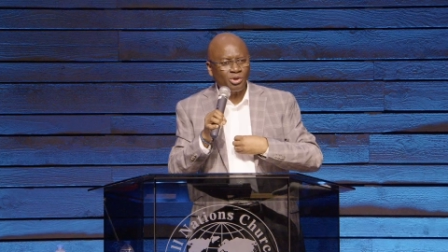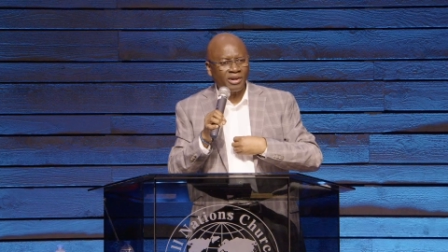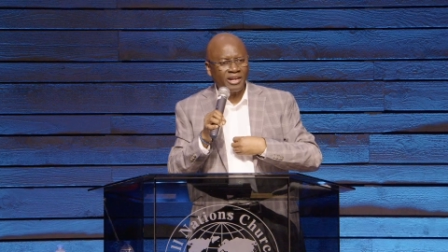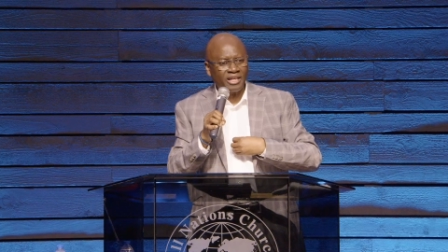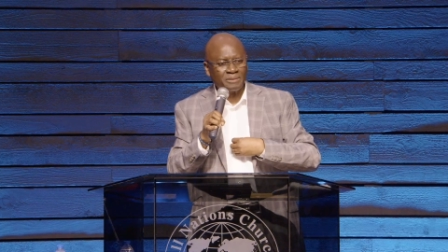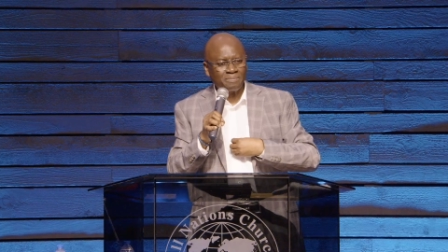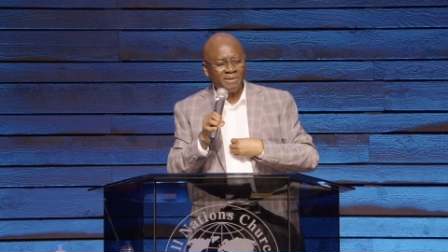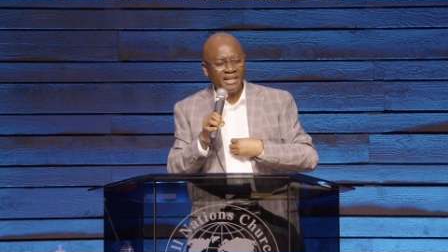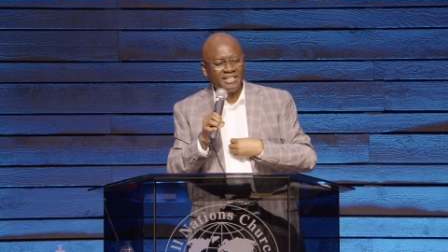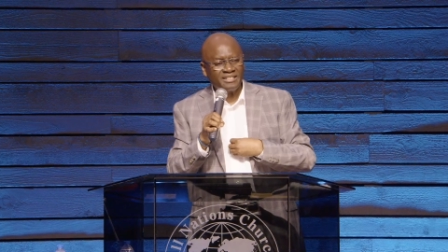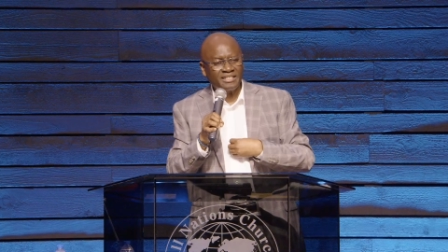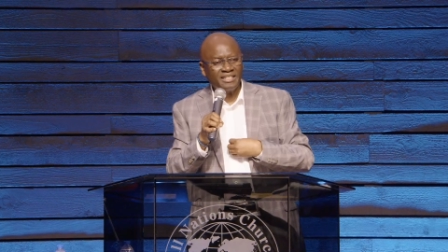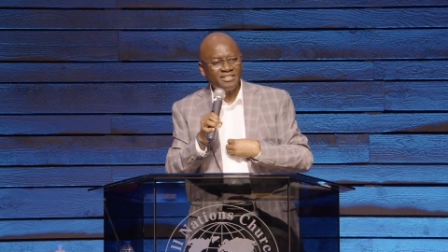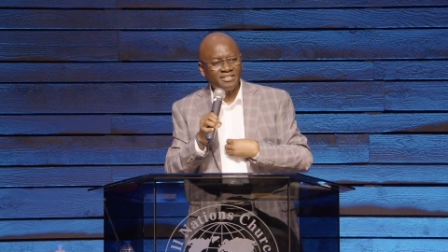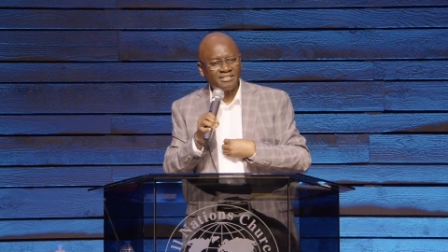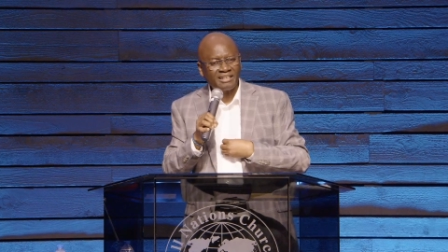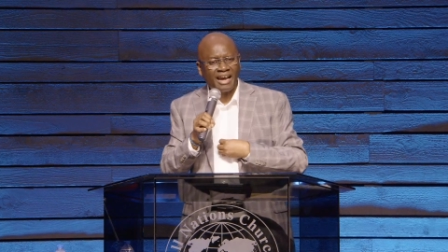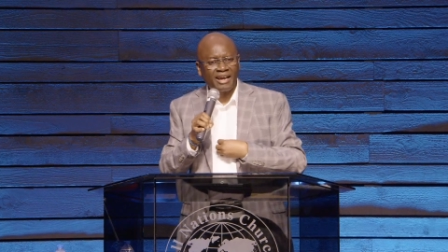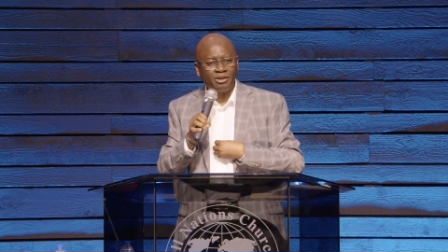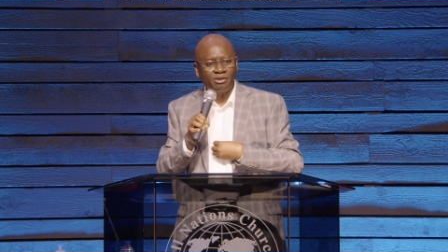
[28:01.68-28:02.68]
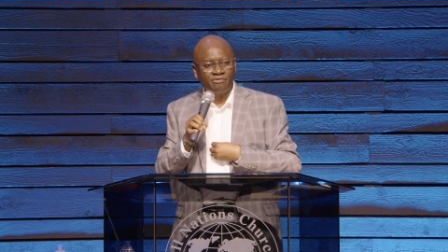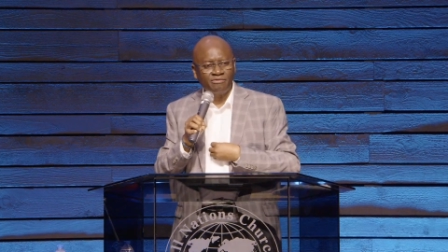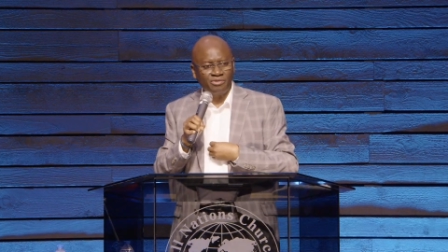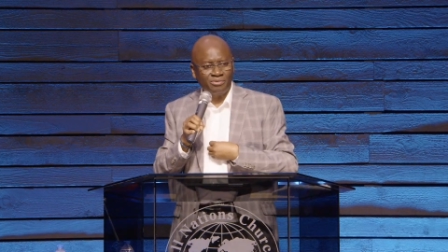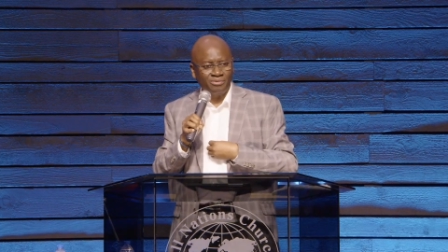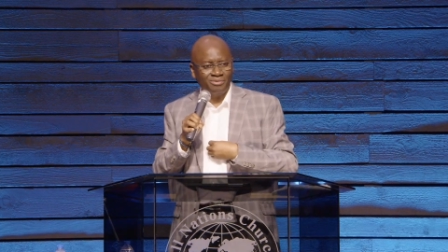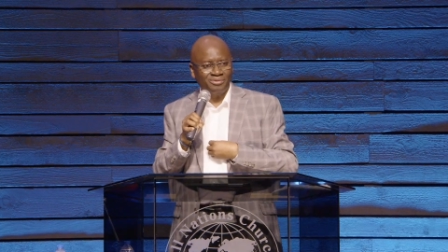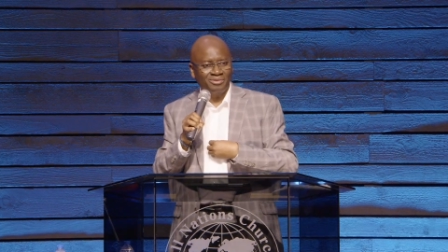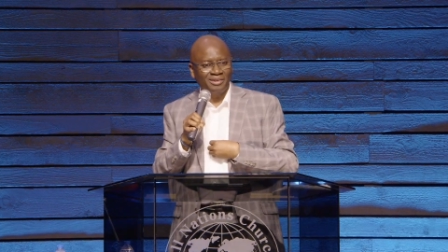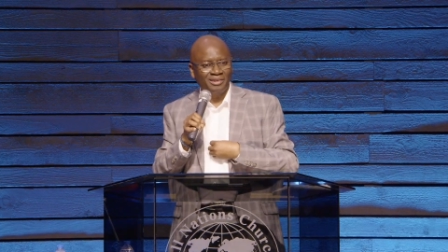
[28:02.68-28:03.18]
God has placed inside of
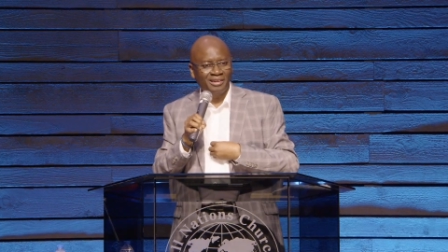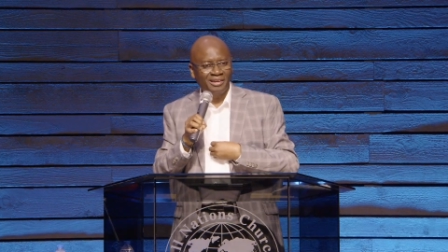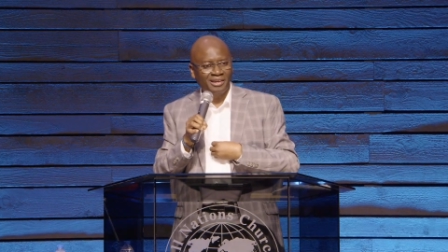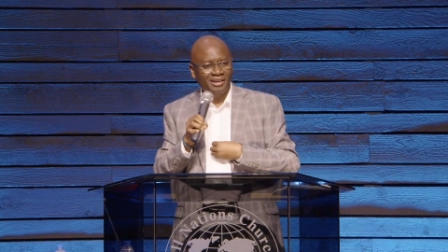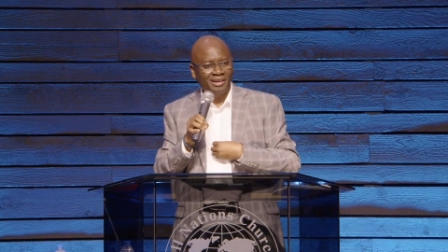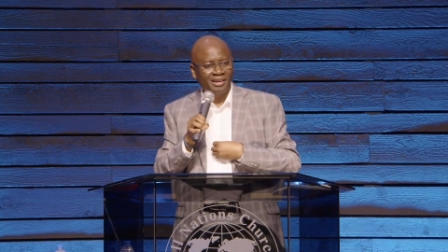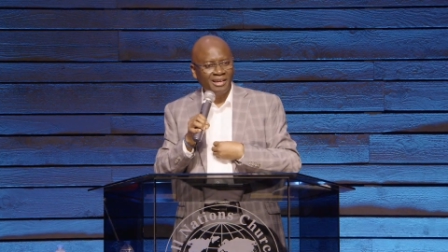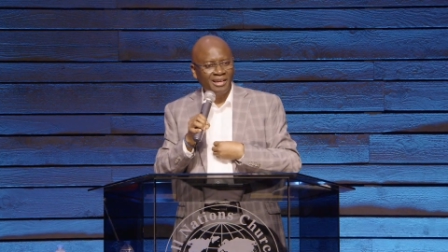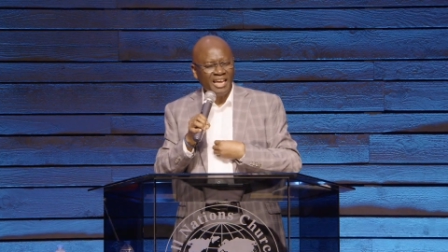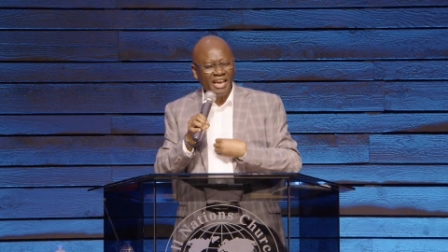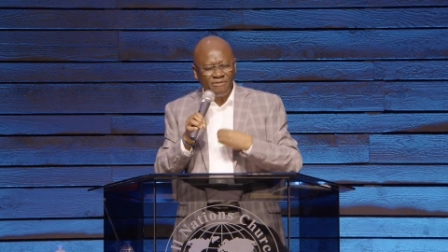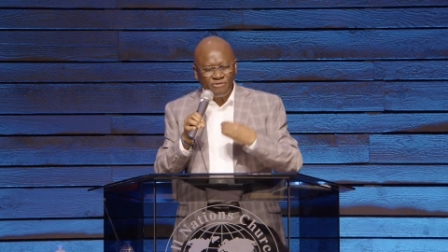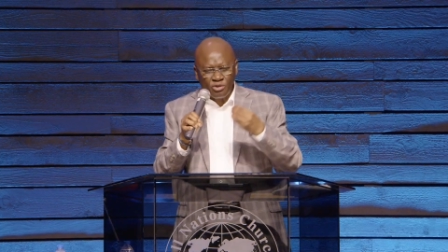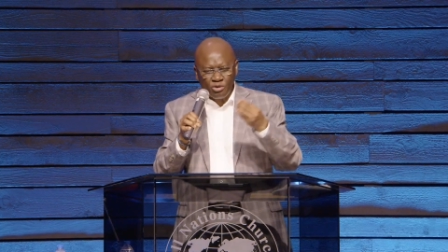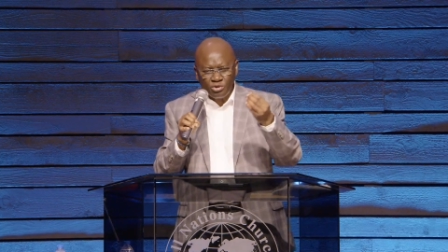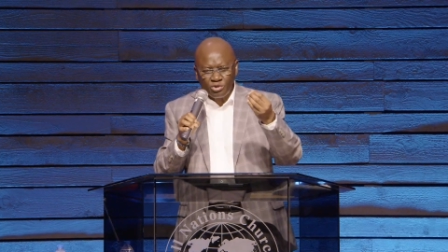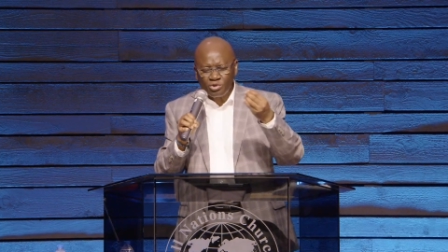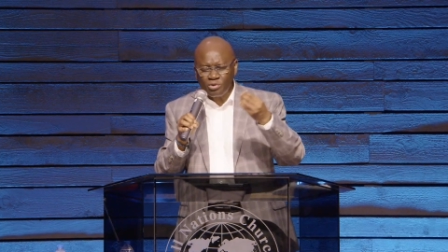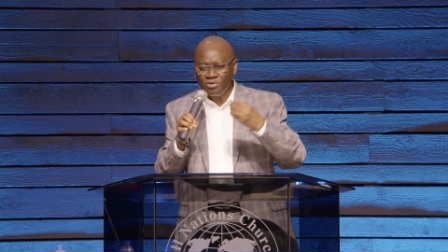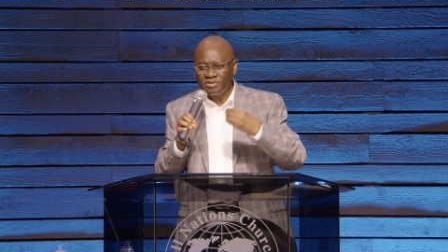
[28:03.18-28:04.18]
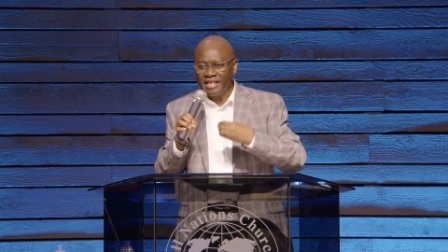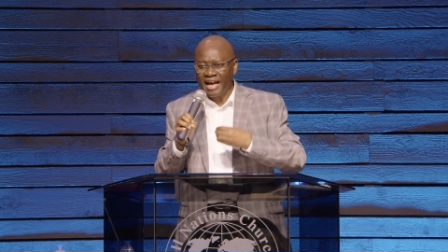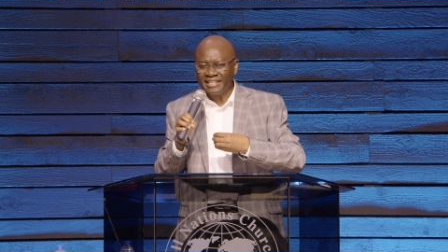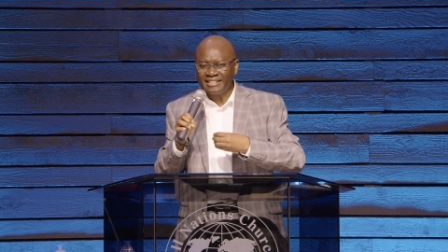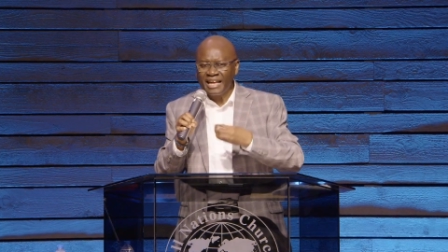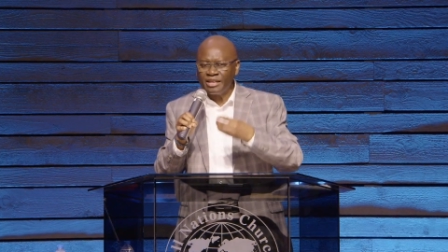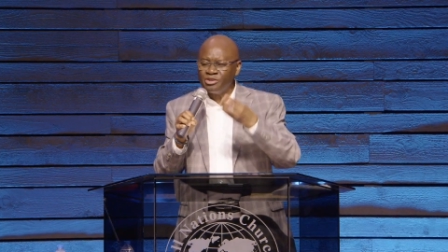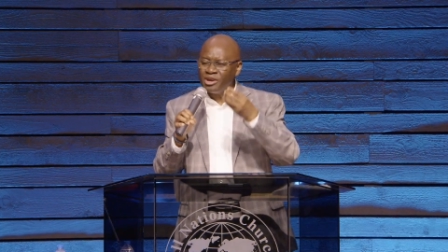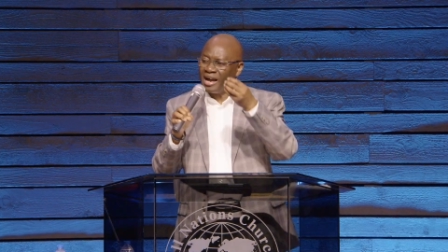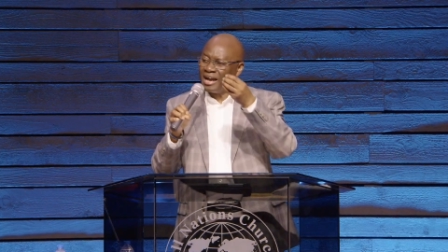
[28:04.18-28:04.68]
you? If you do that,
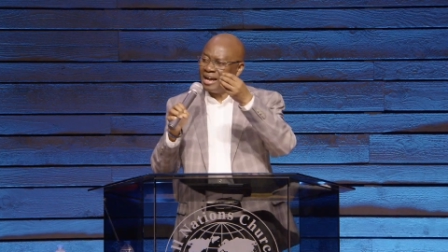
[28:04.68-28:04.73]
then you